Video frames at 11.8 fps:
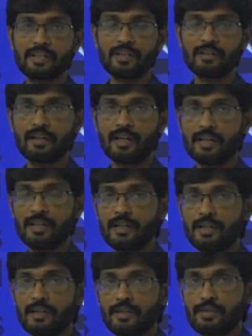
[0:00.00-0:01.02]
in
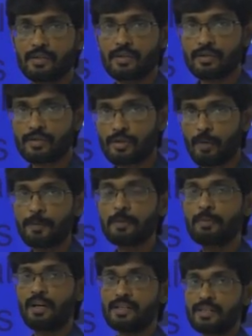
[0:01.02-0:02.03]
shopping
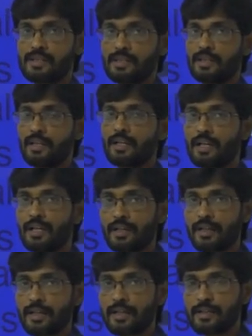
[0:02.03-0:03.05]
malls or
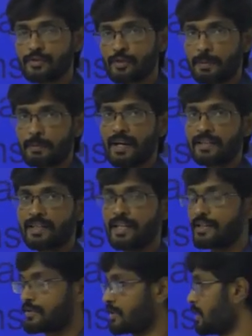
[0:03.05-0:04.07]
in
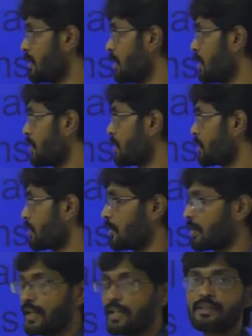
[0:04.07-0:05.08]
supermarkets. So
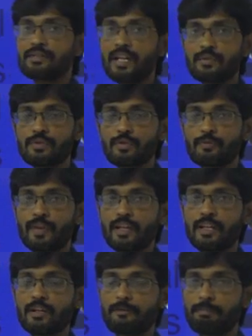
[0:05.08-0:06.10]
lasers are used for
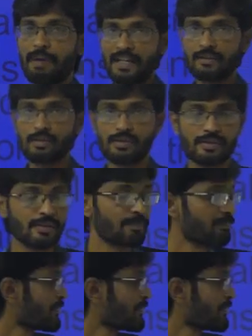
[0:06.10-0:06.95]
reading of barcodes,